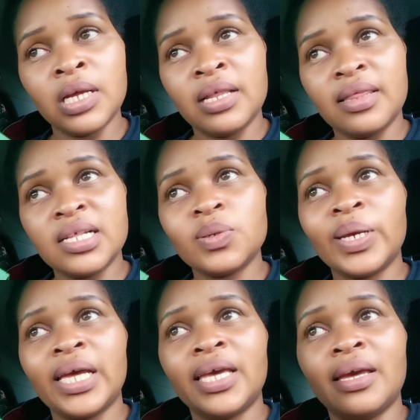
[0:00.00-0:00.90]
That's why
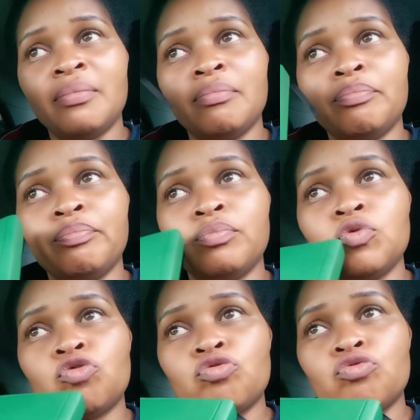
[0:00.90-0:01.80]
I came
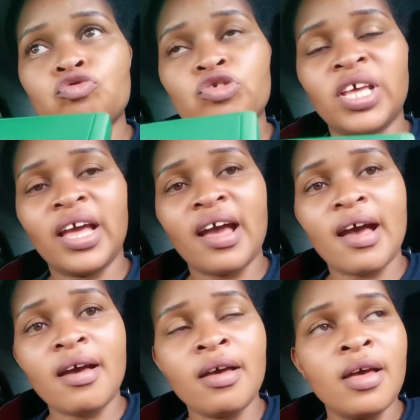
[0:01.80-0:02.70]
to the
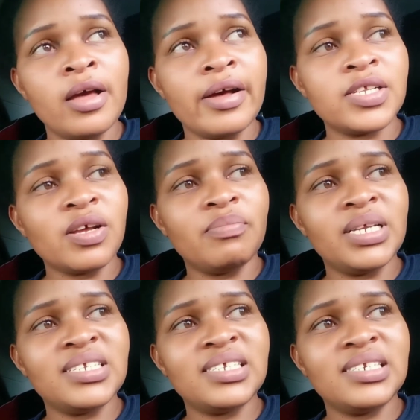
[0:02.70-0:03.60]
car. So I've
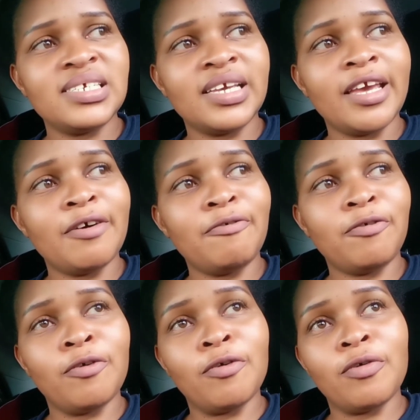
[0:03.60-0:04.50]
been sitting here
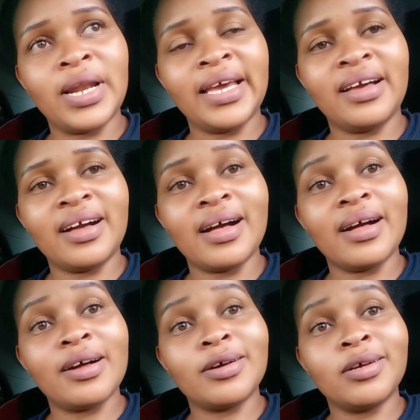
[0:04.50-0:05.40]
for like
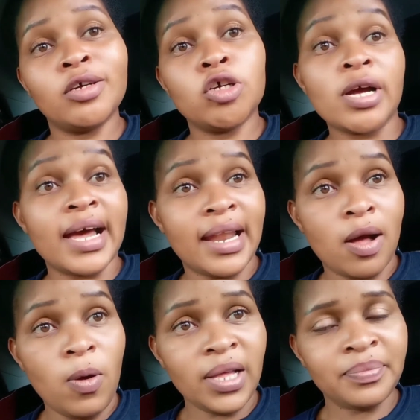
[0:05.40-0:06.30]
uh, an
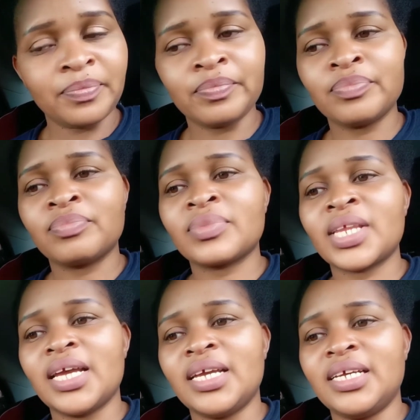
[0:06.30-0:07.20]
hour,
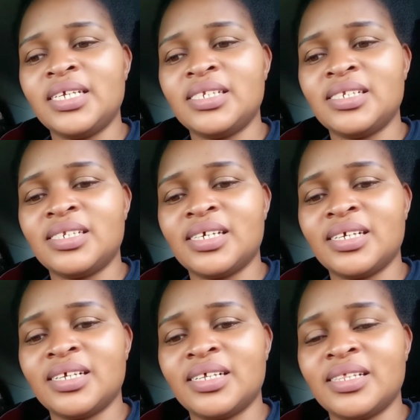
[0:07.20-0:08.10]
and
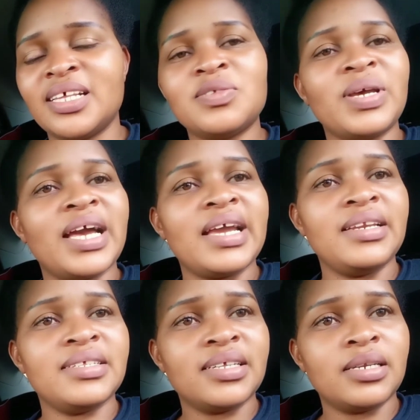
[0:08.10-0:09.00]
uh, that's why I
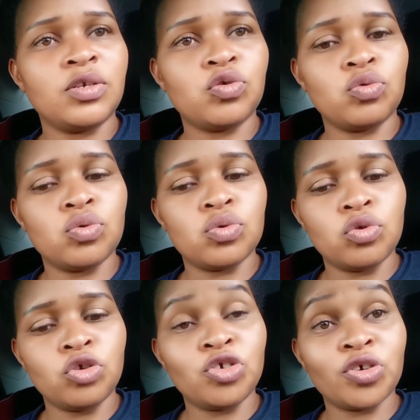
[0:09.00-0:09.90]
decided to
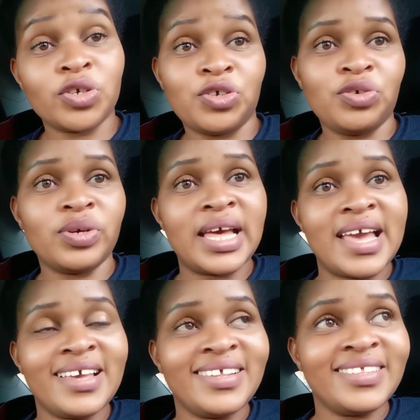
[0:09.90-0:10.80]
to talk to you
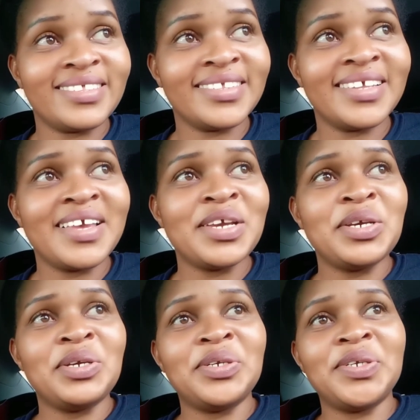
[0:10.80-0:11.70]
guys,
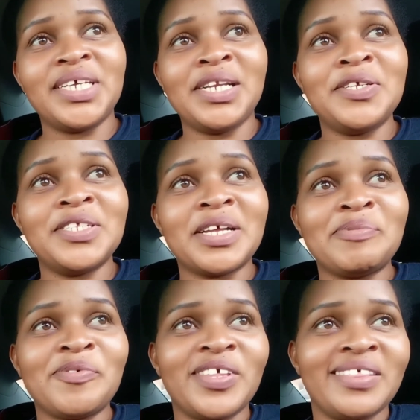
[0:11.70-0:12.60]
to tell you some
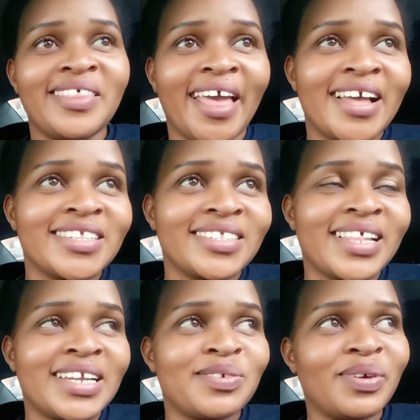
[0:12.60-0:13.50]
of the things
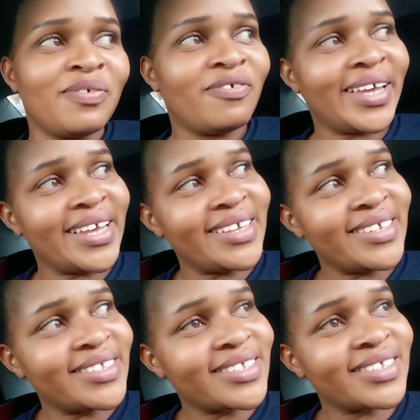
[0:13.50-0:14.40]
that we
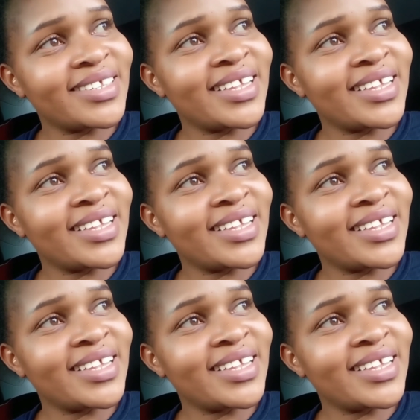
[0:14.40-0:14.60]
face,